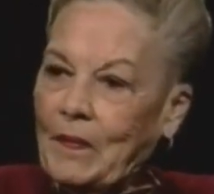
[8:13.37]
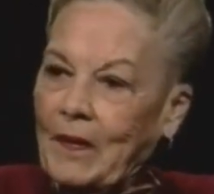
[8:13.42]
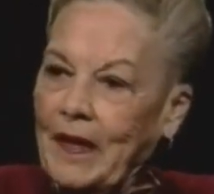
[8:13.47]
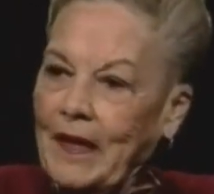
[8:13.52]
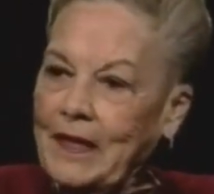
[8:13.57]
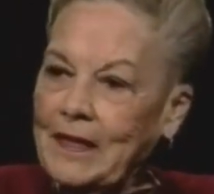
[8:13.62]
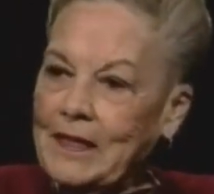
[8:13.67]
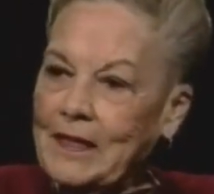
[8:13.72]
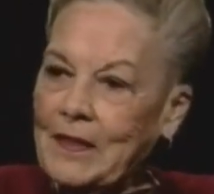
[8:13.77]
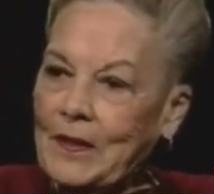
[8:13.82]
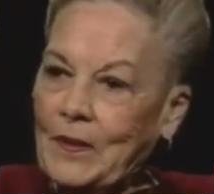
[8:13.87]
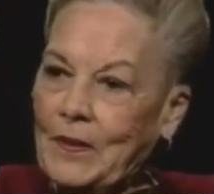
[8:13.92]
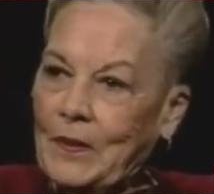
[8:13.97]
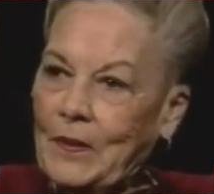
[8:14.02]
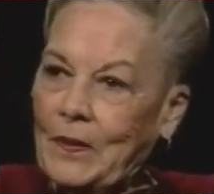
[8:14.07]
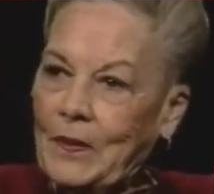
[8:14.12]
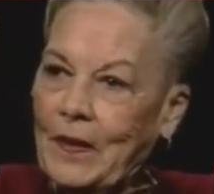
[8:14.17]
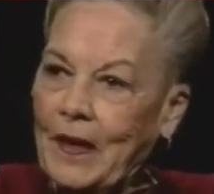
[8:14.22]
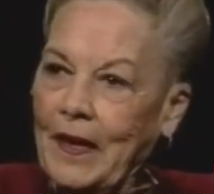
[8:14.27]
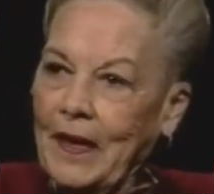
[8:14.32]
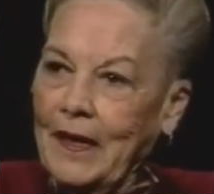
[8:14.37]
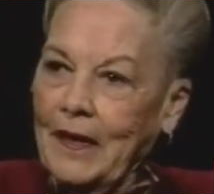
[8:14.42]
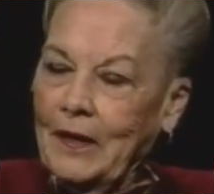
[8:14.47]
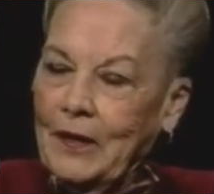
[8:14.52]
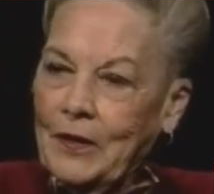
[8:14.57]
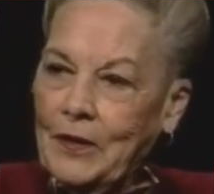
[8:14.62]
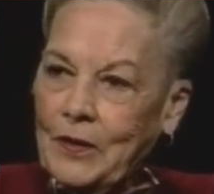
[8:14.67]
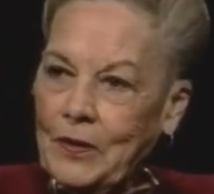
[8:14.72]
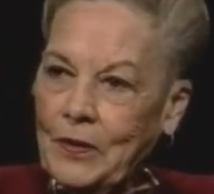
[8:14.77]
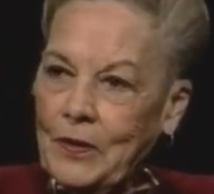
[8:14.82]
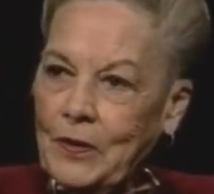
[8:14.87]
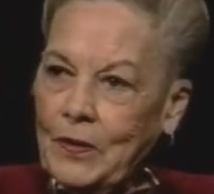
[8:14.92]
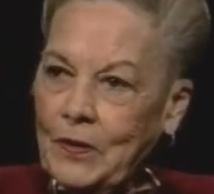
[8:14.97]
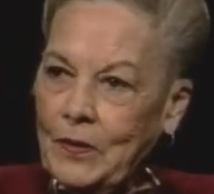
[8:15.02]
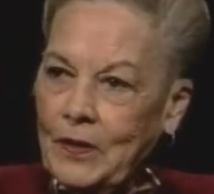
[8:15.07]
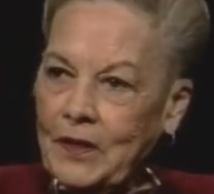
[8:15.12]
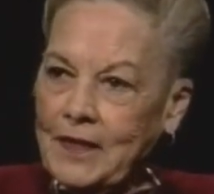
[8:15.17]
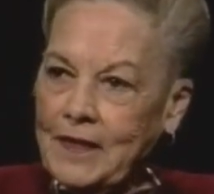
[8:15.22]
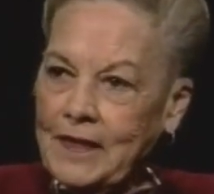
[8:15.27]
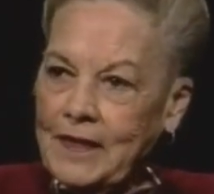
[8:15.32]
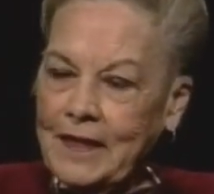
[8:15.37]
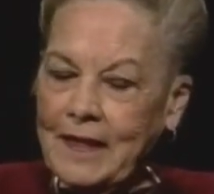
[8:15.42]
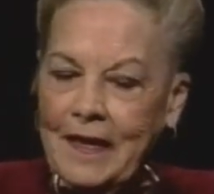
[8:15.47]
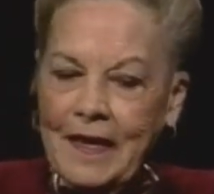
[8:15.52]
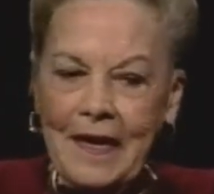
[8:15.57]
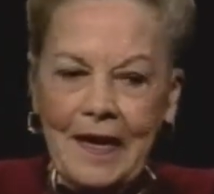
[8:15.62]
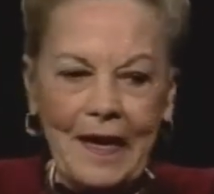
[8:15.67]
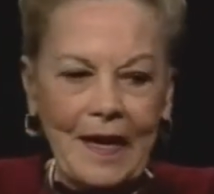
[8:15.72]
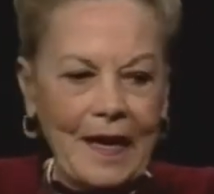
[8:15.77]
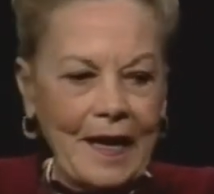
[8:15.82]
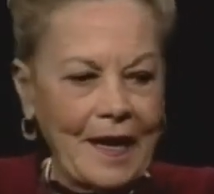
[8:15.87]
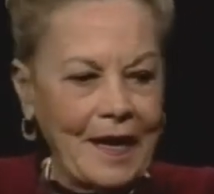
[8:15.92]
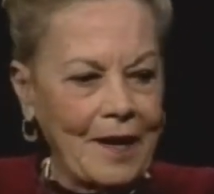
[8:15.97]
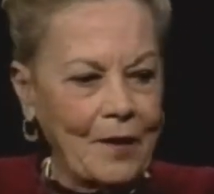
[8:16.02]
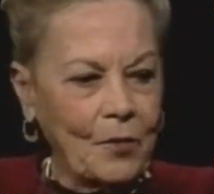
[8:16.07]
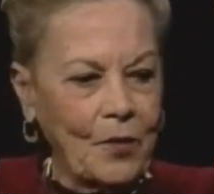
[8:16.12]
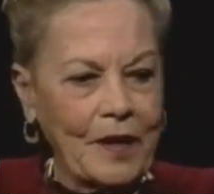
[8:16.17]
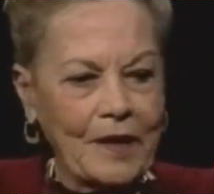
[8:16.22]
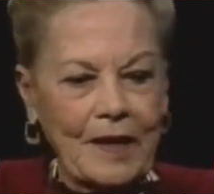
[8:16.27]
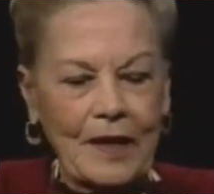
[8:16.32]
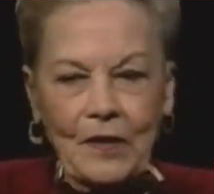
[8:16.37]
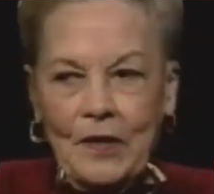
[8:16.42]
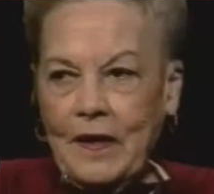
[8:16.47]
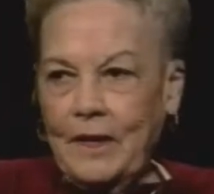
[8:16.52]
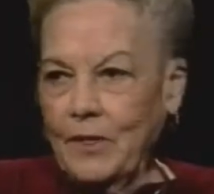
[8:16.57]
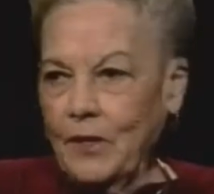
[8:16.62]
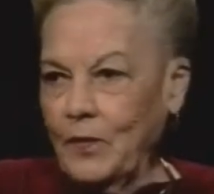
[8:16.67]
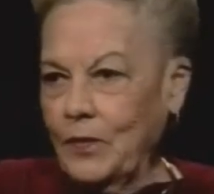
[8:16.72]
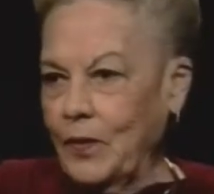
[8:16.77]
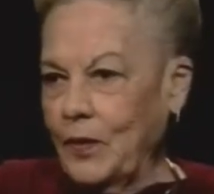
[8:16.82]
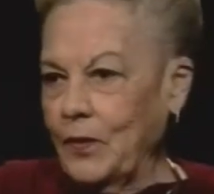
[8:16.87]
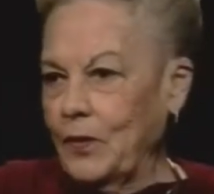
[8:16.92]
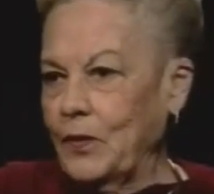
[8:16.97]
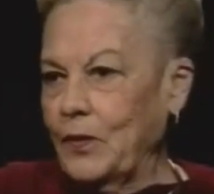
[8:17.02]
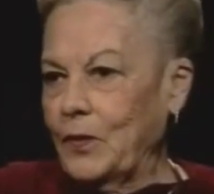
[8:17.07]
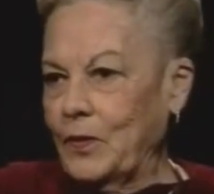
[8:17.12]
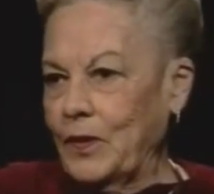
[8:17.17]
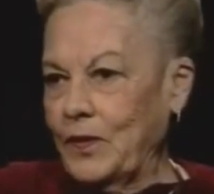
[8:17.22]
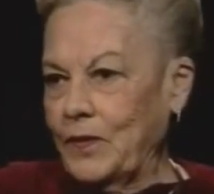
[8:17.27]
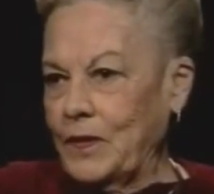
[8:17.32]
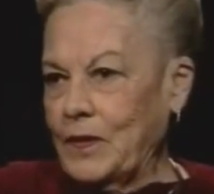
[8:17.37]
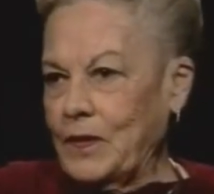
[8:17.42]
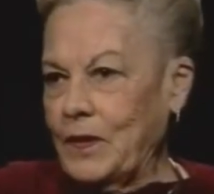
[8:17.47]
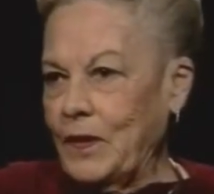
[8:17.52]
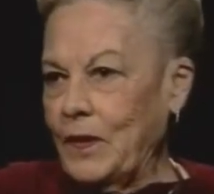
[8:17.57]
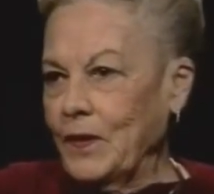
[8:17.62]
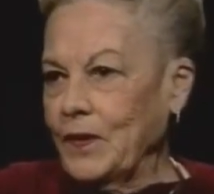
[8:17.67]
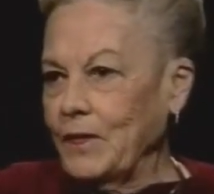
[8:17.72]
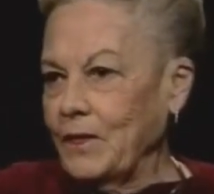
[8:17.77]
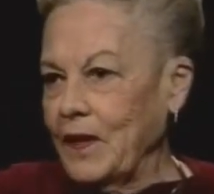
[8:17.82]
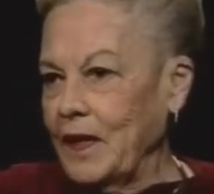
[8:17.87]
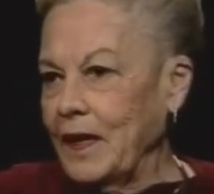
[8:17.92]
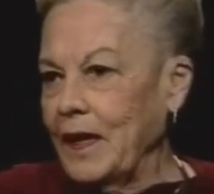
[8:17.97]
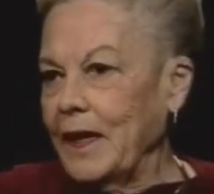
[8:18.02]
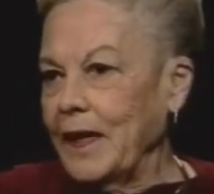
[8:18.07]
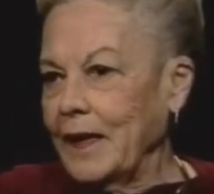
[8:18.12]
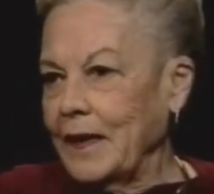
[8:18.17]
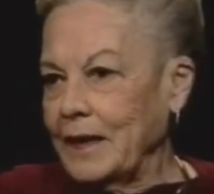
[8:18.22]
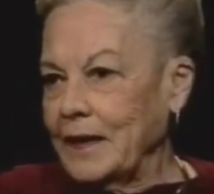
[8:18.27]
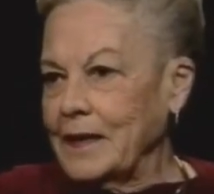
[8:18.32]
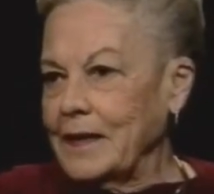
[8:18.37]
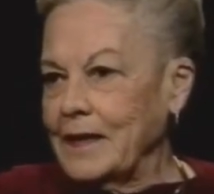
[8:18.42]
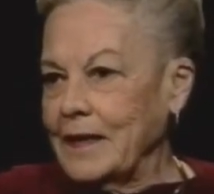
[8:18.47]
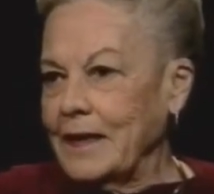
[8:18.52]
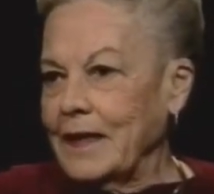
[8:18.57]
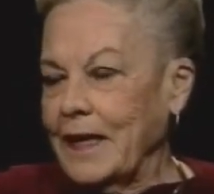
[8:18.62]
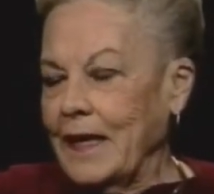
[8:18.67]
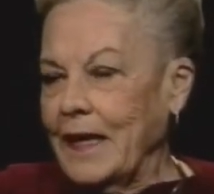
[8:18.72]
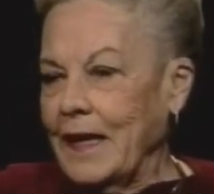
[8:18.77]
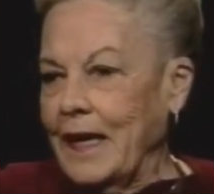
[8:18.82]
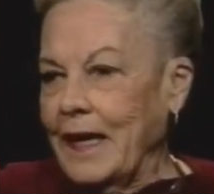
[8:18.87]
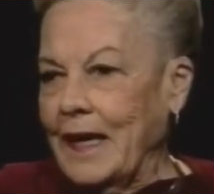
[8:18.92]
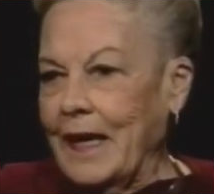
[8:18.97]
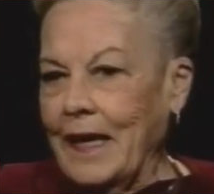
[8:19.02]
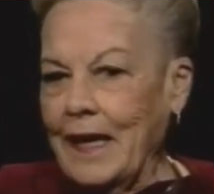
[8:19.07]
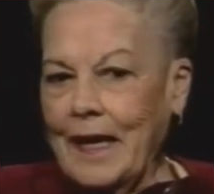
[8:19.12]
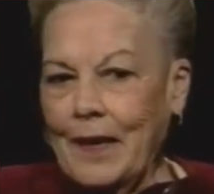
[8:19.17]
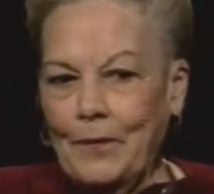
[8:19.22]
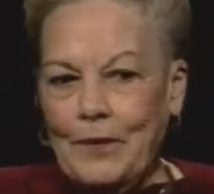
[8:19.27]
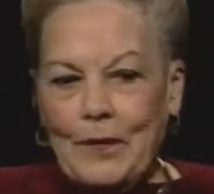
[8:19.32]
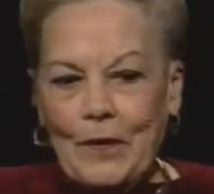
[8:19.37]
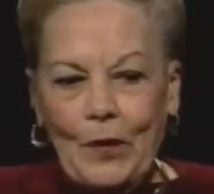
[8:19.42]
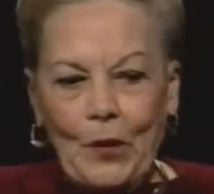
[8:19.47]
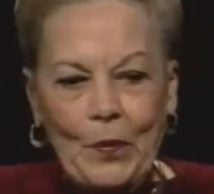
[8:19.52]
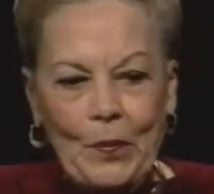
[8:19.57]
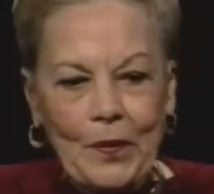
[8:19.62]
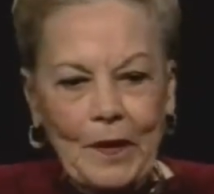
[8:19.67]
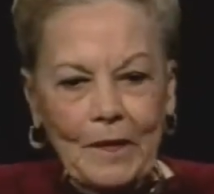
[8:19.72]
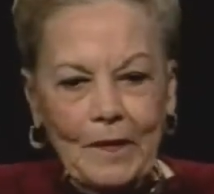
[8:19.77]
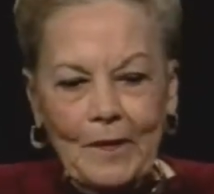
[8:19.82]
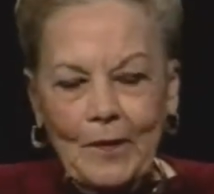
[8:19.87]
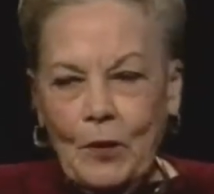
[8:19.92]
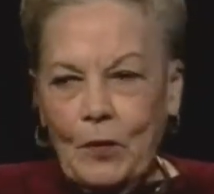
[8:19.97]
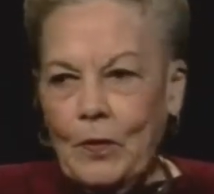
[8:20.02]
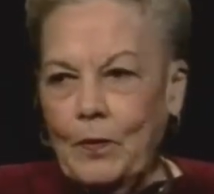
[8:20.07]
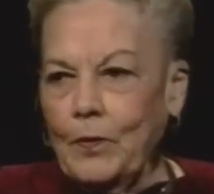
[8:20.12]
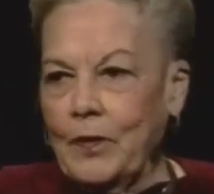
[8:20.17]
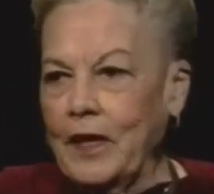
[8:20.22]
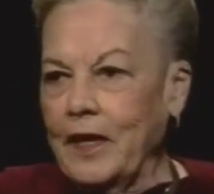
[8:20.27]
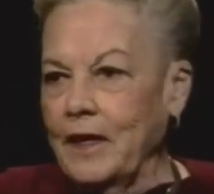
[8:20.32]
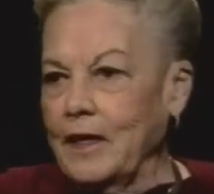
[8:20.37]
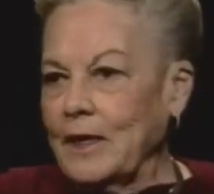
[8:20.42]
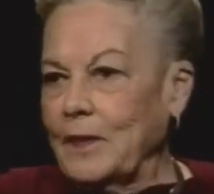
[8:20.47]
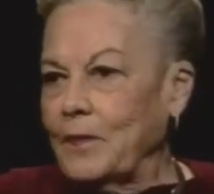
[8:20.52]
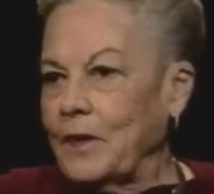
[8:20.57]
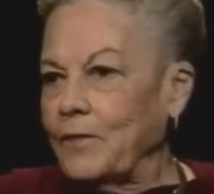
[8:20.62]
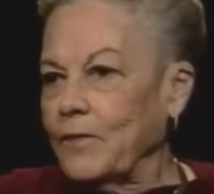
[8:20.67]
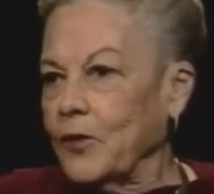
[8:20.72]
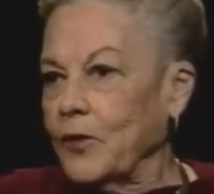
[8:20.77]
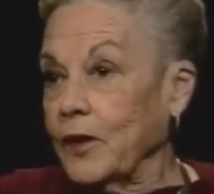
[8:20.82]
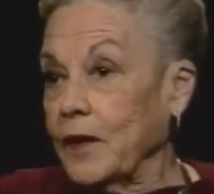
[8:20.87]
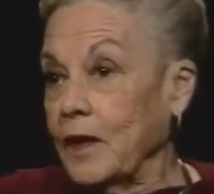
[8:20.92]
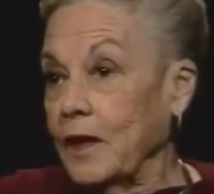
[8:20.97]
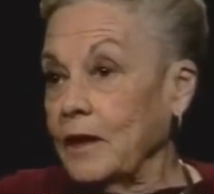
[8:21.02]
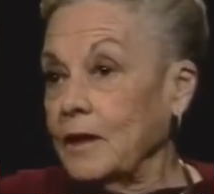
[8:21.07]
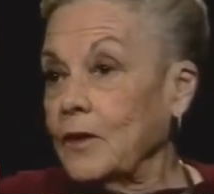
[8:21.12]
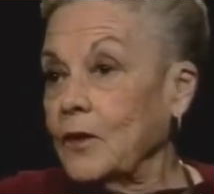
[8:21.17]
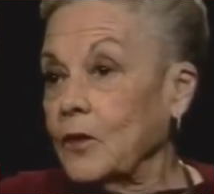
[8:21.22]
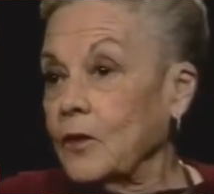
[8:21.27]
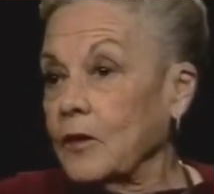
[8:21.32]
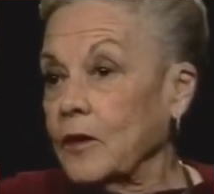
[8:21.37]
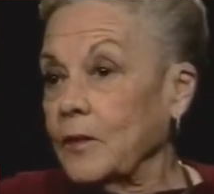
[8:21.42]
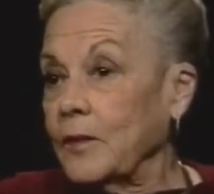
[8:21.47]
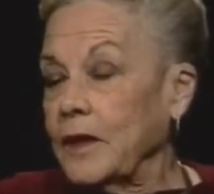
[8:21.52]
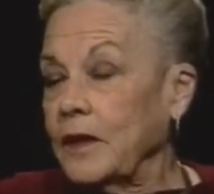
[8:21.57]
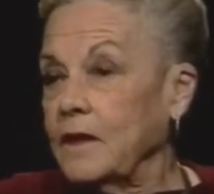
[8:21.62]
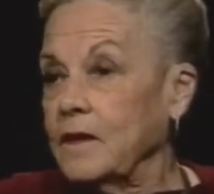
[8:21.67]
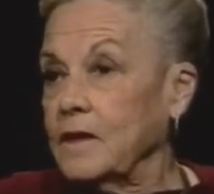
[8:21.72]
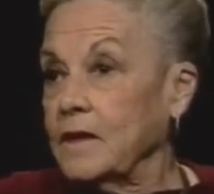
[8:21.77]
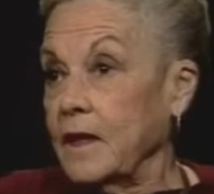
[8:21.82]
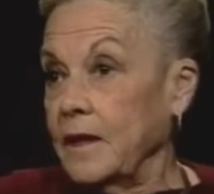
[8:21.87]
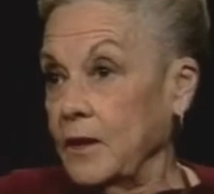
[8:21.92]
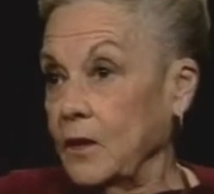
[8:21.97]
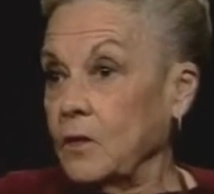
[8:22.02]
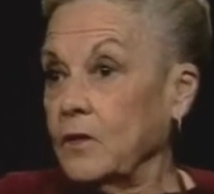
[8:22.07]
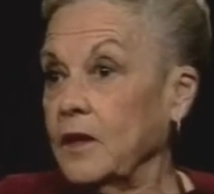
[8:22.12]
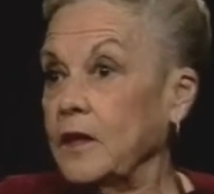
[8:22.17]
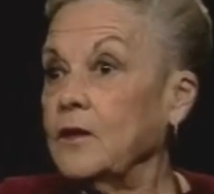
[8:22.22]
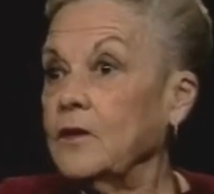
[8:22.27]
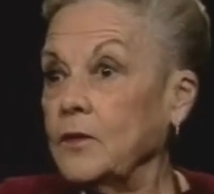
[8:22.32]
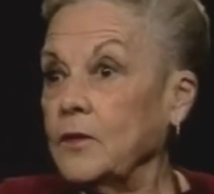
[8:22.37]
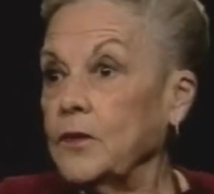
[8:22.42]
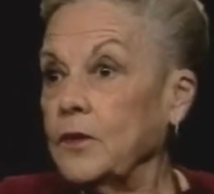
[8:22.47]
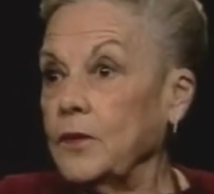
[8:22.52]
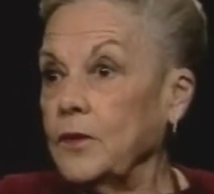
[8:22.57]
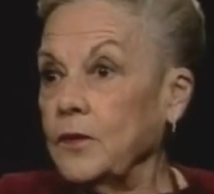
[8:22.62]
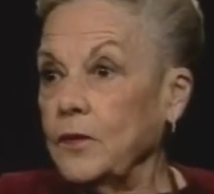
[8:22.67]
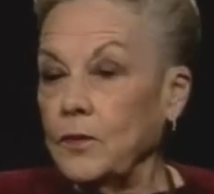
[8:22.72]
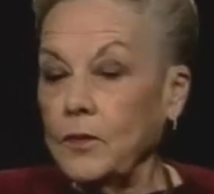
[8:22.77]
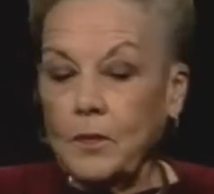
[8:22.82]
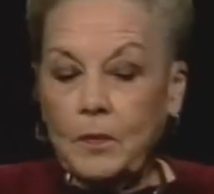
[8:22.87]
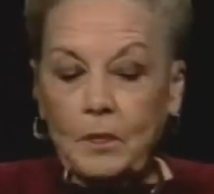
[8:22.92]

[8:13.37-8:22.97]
And so I learned two hulas and went out on the road with the Song of the Islands and was hoping that no one would ask me for an encore because I only knew two.